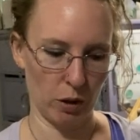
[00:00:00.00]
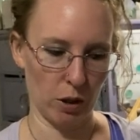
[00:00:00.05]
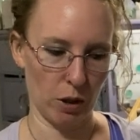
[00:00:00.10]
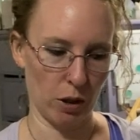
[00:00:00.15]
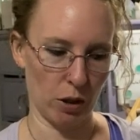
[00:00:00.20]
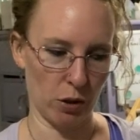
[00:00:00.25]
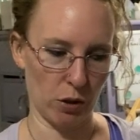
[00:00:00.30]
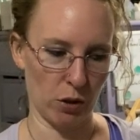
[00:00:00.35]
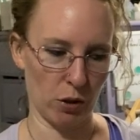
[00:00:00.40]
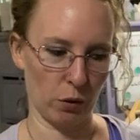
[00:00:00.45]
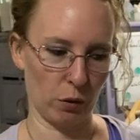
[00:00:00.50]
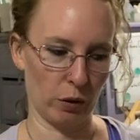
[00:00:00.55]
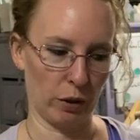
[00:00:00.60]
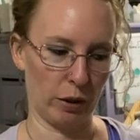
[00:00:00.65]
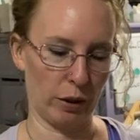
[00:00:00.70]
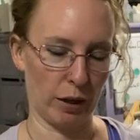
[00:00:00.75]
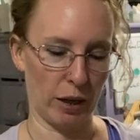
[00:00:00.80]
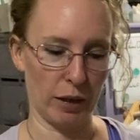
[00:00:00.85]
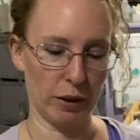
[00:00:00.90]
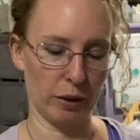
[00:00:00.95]
until the
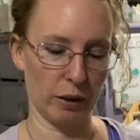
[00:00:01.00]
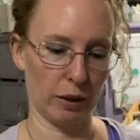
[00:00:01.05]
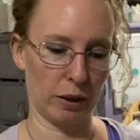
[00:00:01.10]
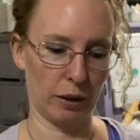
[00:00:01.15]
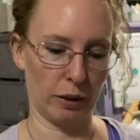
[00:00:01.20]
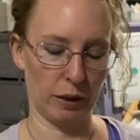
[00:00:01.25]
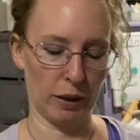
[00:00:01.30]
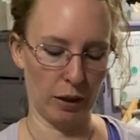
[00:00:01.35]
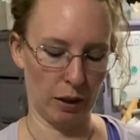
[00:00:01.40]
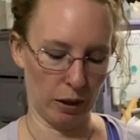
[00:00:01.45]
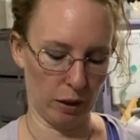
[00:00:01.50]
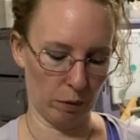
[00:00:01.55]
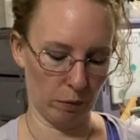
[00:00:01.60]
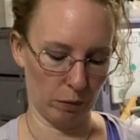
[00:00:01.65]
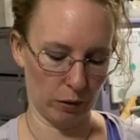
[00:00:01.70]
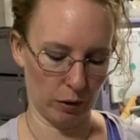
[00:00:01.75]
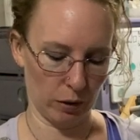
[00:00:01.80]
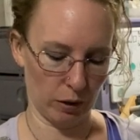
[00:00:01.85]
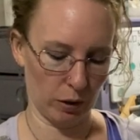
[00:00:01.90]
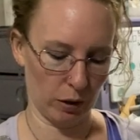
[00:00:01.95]
night that I leave.
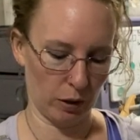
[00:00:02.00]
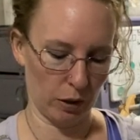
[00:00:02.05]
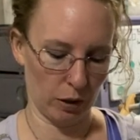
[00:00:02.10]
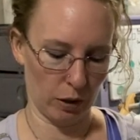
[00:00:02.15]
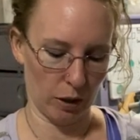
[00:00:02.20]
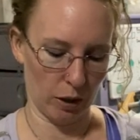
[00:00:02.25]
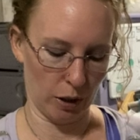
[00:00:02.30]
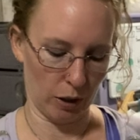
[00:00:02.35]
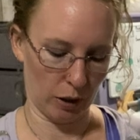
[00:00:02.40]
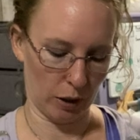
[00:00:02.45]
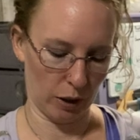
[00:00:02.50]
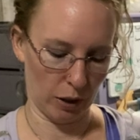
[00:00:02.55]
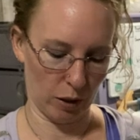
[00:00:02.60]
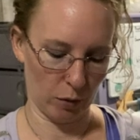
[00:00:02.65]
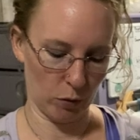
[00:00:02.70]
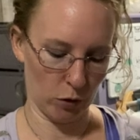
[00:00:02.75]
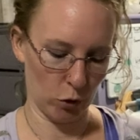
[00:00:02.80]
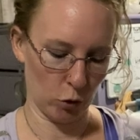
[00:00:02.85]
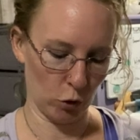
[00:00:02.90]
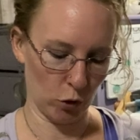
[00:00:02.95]
And I have
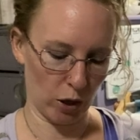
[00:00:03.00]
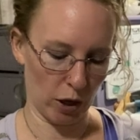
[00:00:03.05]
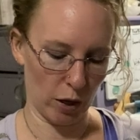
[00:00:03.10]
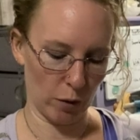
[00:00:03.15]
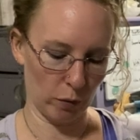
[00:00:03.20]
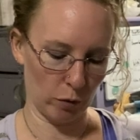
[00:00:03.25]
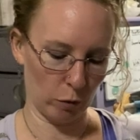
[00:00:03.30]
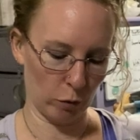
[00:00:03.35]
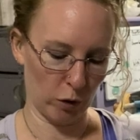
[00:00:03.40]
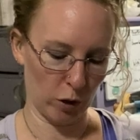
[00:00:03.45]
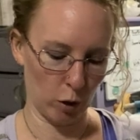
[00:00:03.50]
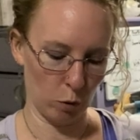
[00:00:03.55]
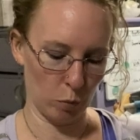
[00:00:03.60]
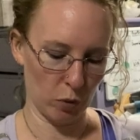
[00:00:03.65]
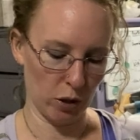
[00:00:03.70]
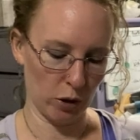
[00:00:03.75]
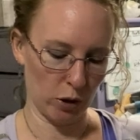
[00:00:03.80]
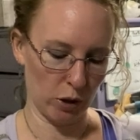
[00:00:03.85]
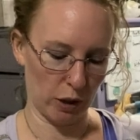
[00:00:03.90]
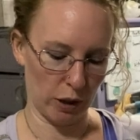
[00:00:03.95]
to drive a fair
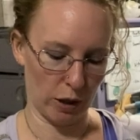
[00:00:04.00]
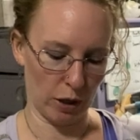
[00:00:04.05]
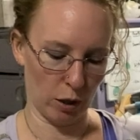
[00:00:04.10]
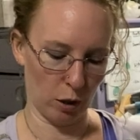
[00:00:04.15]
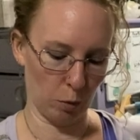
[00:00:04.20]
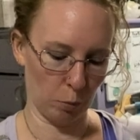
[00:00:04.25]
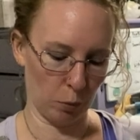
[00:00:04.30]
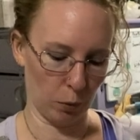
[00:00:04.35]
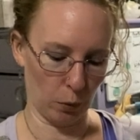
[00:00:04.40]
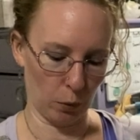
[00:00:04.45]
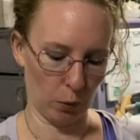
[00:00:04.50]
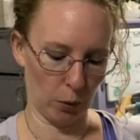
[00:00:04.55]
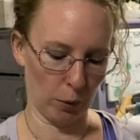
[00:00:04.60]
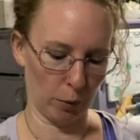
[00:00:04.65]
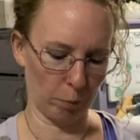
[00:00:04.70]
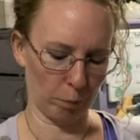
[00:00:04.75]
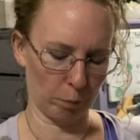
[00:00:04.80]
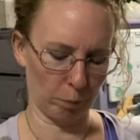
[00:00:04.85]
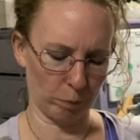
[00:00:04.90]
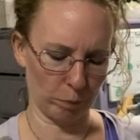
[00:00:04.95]
bit to the
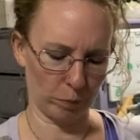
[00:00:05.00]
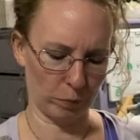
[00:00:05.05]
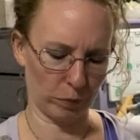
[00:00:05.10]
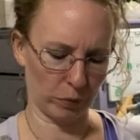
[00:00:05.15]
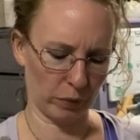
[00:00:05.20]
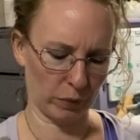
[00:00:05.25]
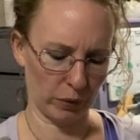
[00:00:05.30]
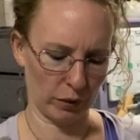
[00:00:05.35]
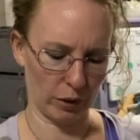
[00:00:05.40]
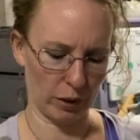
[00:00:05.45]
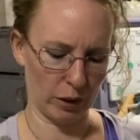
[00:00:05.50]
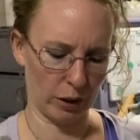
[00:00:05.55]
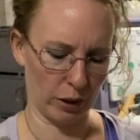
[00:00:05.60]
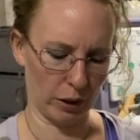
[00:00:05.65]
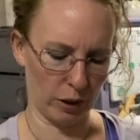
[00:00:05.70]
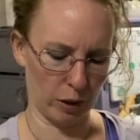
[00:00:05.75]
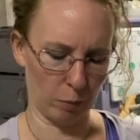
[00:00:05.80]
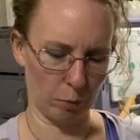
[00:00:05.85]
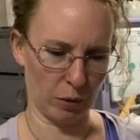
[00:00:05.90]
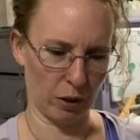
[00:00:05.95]
airport
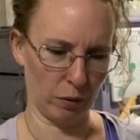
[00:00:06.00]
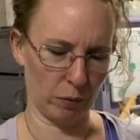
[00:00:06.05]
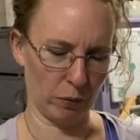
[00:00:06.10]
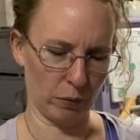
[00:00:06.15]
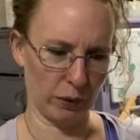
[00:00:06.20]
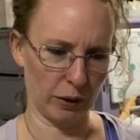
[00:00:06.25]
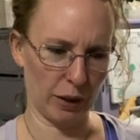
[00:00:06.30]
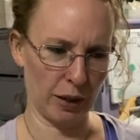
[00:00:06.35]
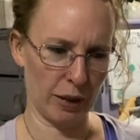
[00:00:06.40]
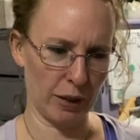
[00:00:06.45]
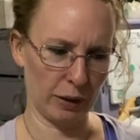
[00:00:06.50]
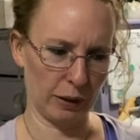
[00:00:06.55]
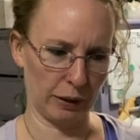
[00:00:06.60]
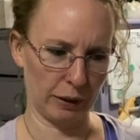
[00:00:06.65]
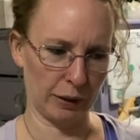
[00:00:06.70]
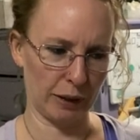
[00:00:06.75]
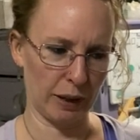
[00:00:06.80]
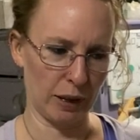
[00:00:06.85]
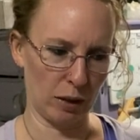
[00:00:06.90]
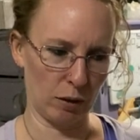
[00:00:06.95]
and my flight
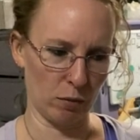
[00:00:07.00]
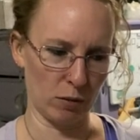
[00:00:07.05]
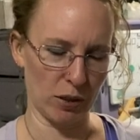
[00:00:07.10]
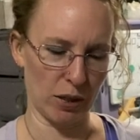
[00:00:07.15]
leaves